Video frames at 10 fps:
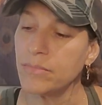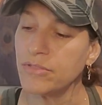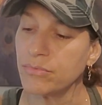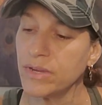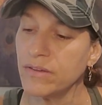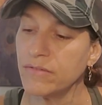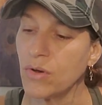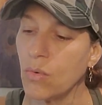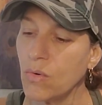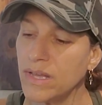Three of
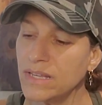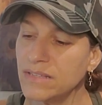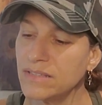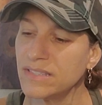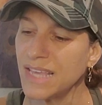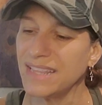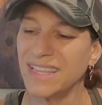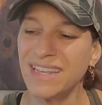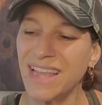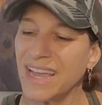Coins and
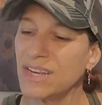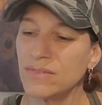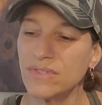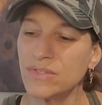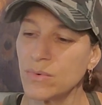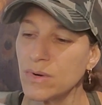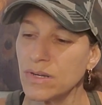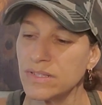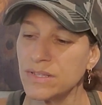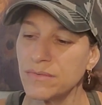then Nine of
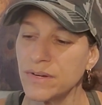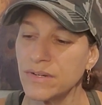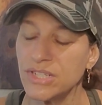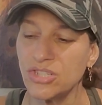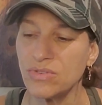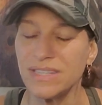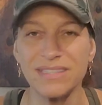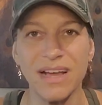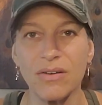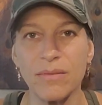Swords. They're very
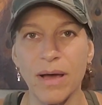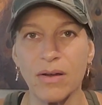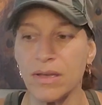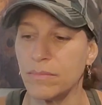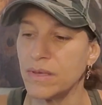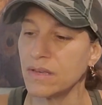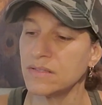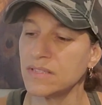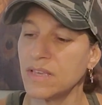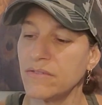stressed out about it
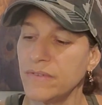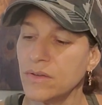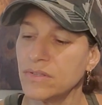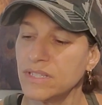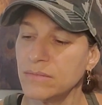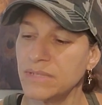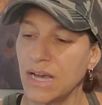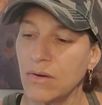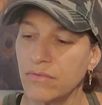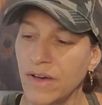because they feel deep
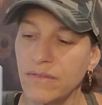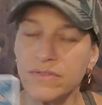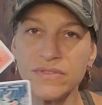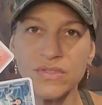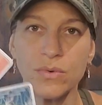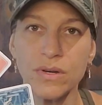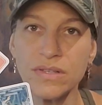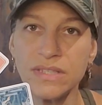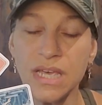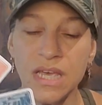down, Five of
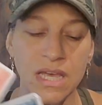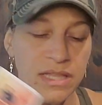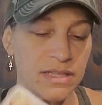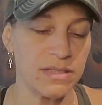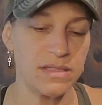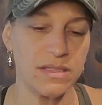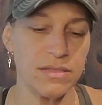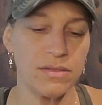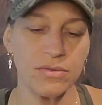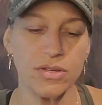Swords, that
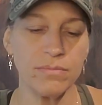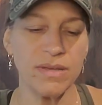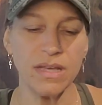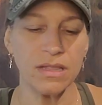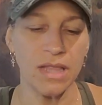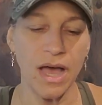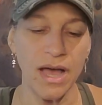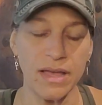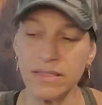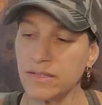there could be a
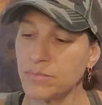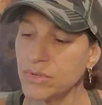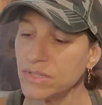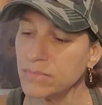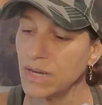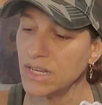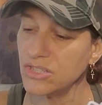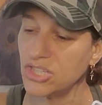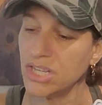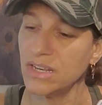lie. This person might
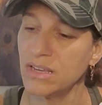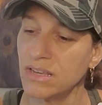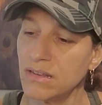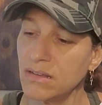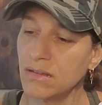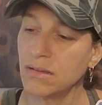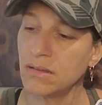have cheated.